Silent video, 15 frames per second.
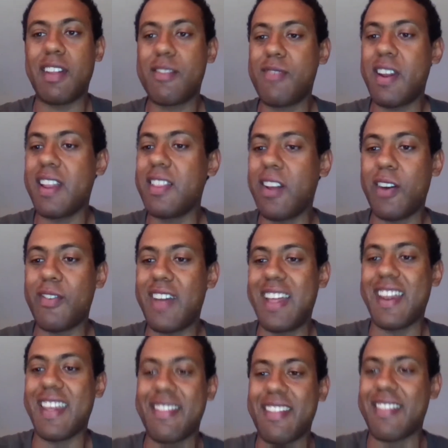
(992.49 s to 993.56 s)
There's really not
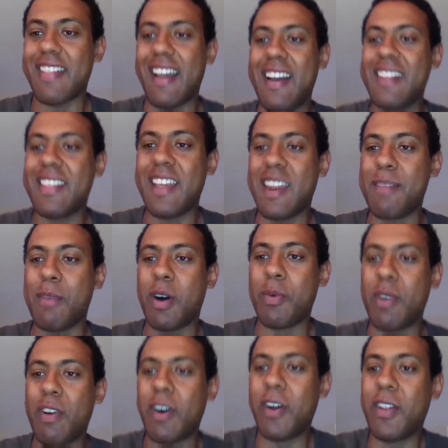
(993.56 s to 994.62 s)
really a society anymore.
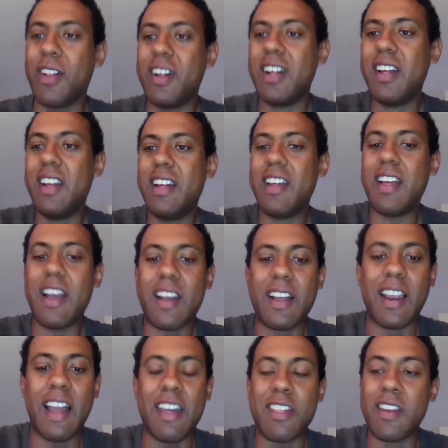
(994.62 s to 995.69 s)
We're all a
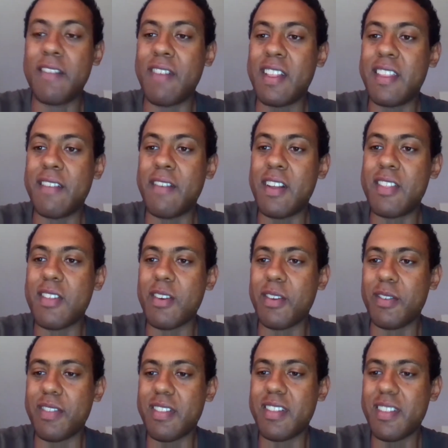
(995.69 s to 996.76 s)
collection of
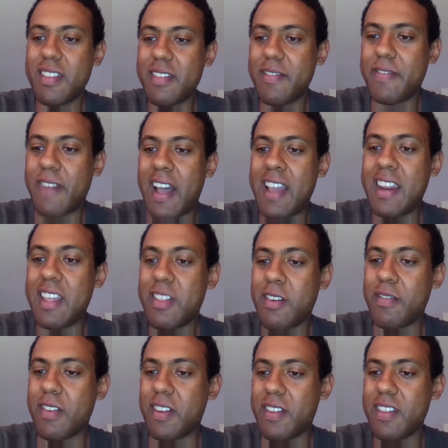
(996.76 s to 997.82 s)
individuals fighting each
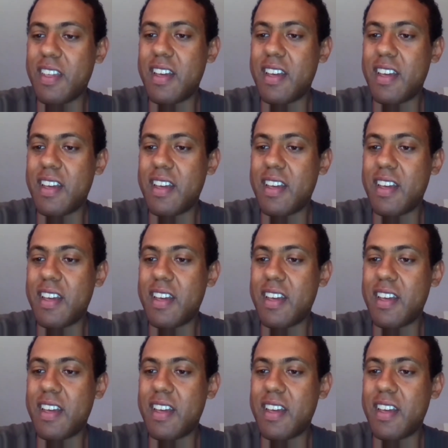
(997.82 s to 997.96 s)
other,